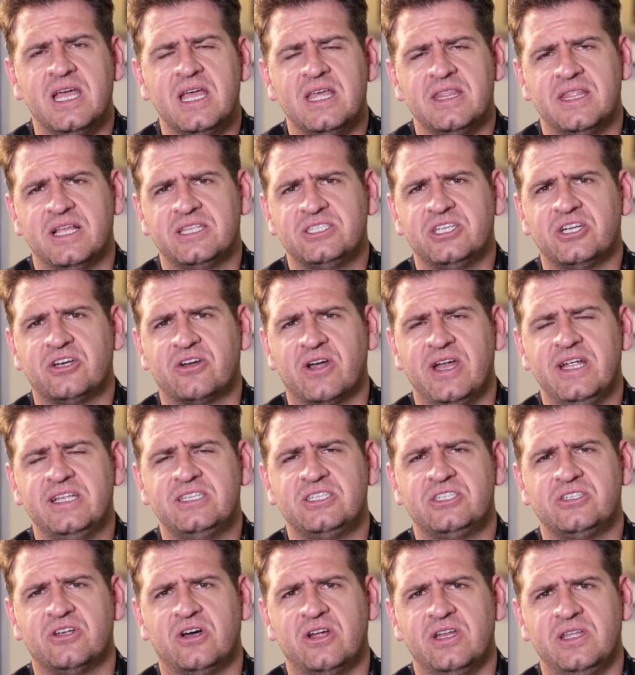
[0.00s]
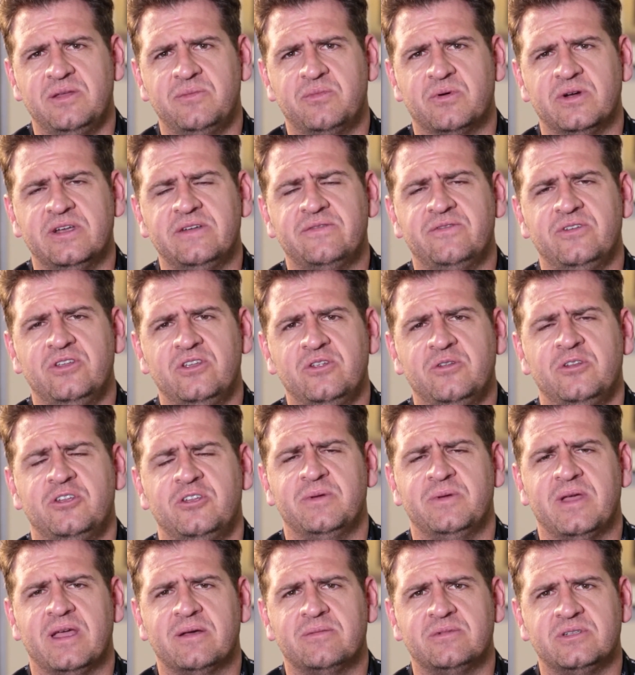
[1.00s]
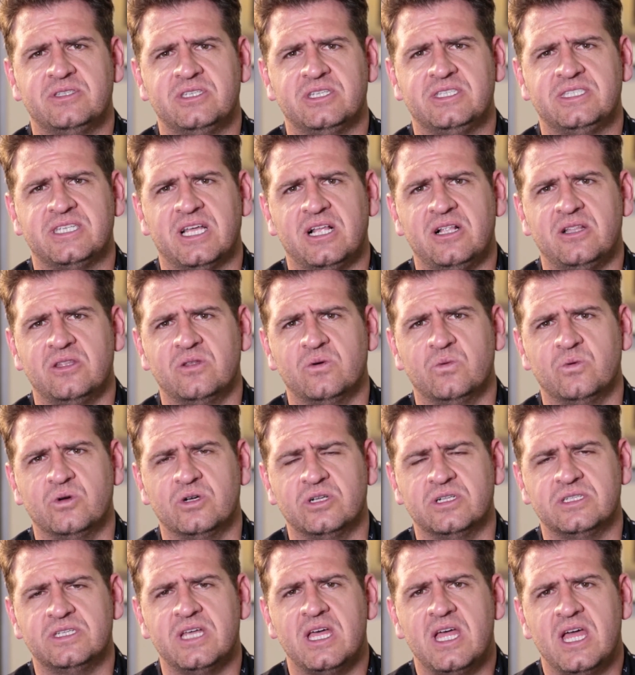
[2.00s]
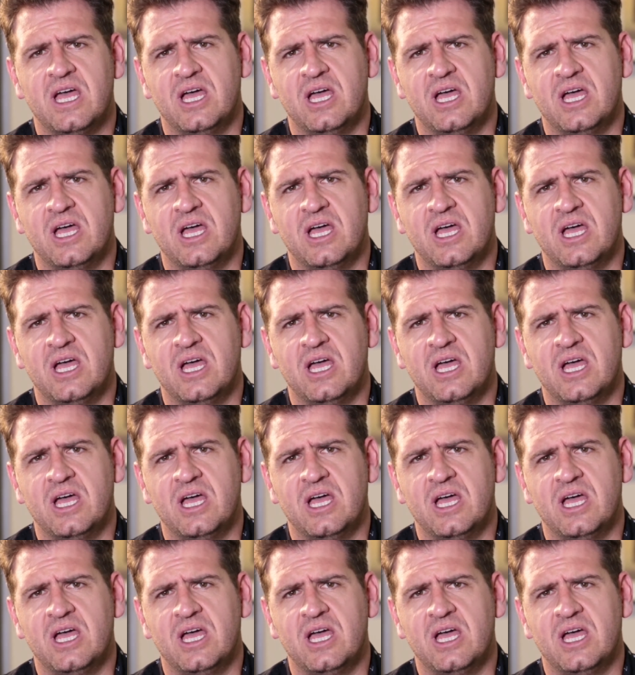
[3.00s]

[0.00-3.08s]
that's a great starting point for you able to tell the world